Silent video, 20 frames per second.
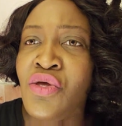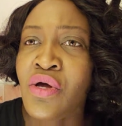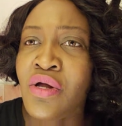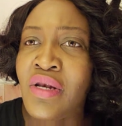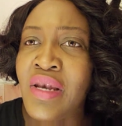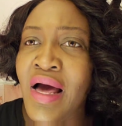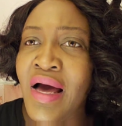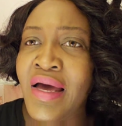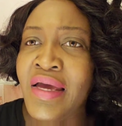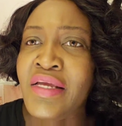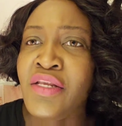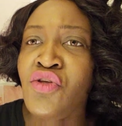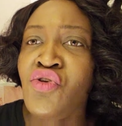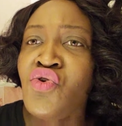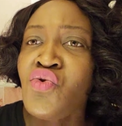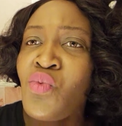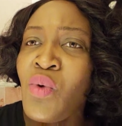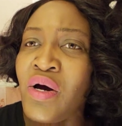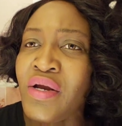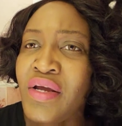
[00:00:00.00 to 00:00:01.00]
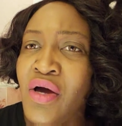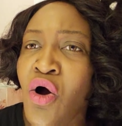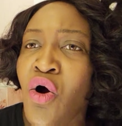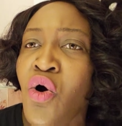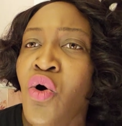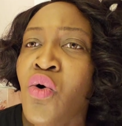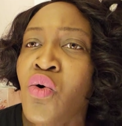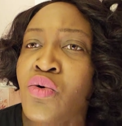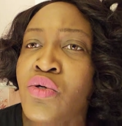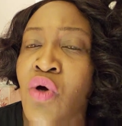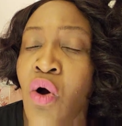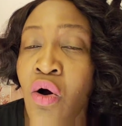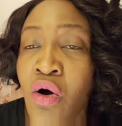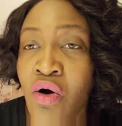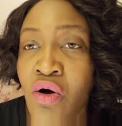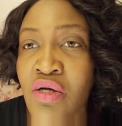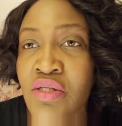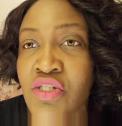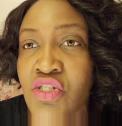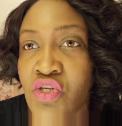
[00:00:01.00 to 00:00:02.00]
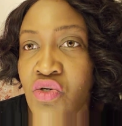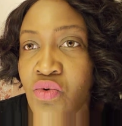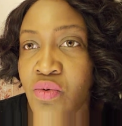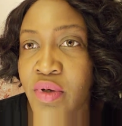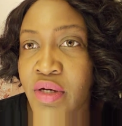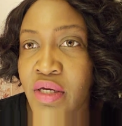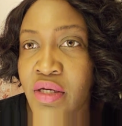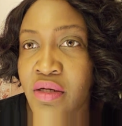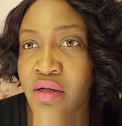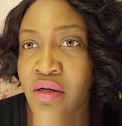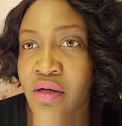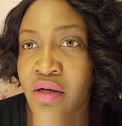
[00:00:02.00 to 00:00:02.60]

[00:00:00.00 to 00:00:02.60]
like, you want to hold on to it.